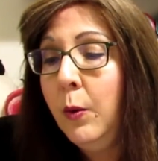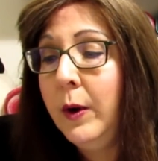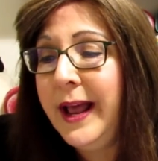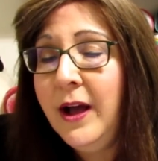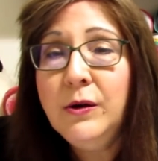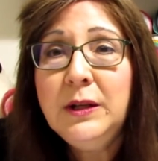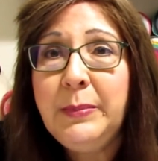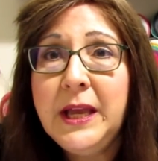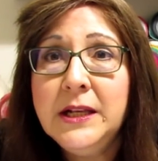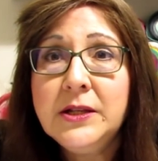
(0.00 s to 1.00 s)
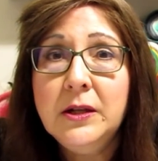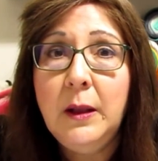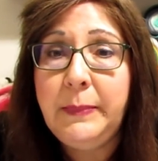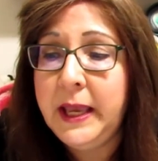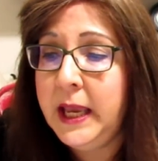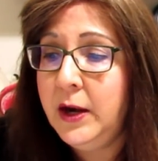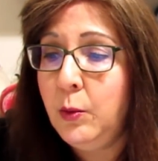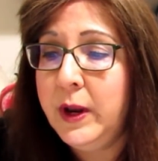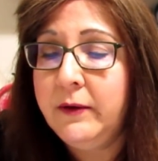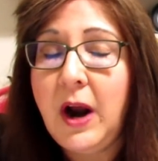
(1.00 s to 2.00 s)
When I hold a pencil, a pen, or
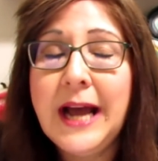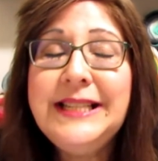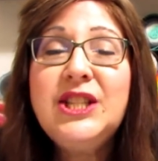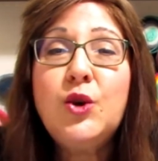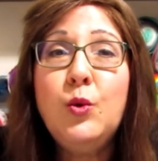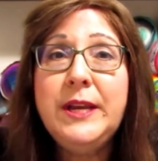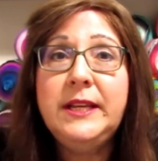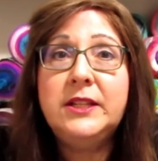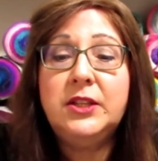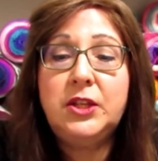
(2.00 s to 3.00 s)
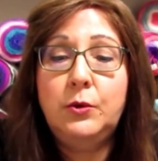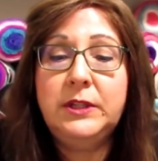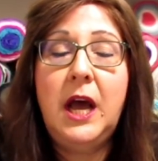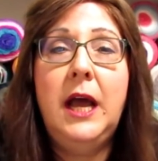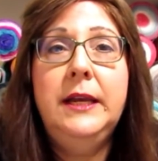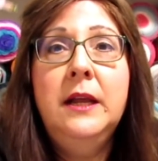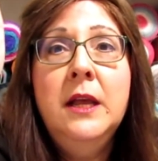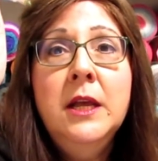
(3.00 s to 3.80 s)
whatever, I squeeze so tight.